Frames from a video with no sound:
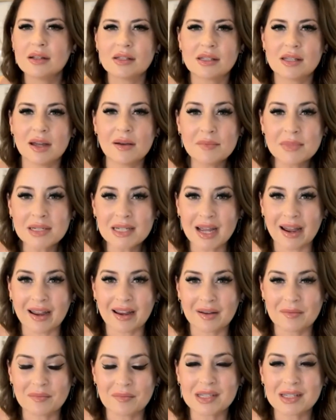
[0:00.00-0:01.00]

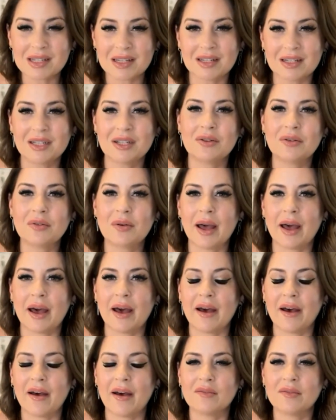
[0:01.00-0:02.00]
Sometimes you
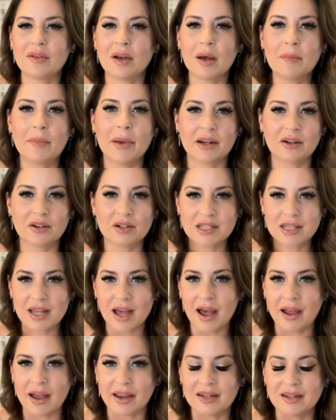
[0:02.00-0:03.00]
have a better
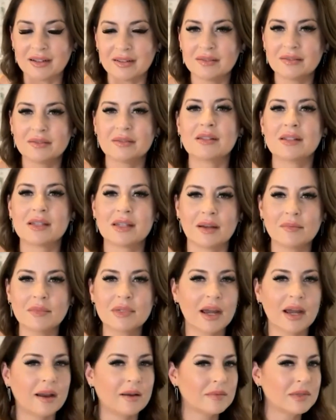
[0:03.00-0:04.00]
side.
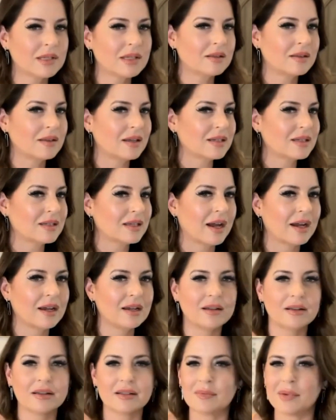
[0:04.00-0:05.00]
Sometimes this
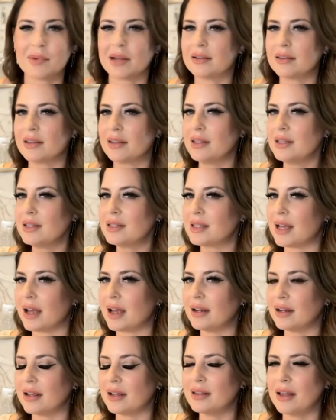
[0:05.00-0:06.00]
side is better than this
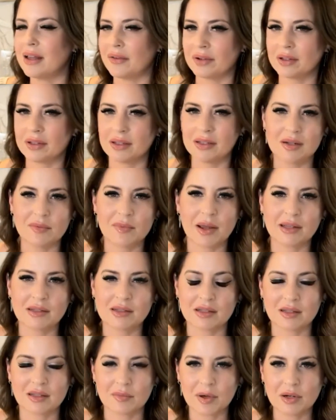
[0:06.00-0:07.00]
side. And that really
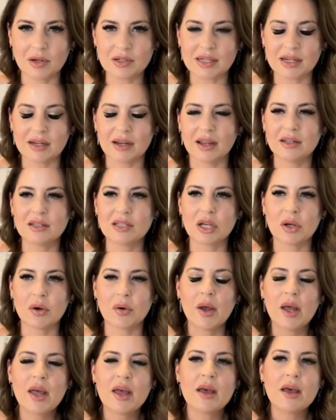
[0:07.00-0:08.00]
depends on the person. And
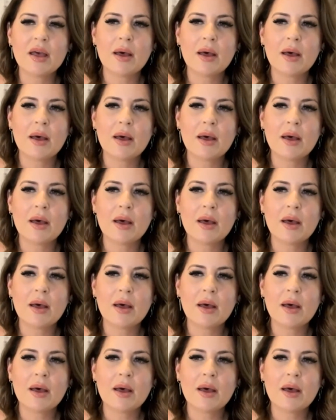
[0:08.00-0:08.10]
so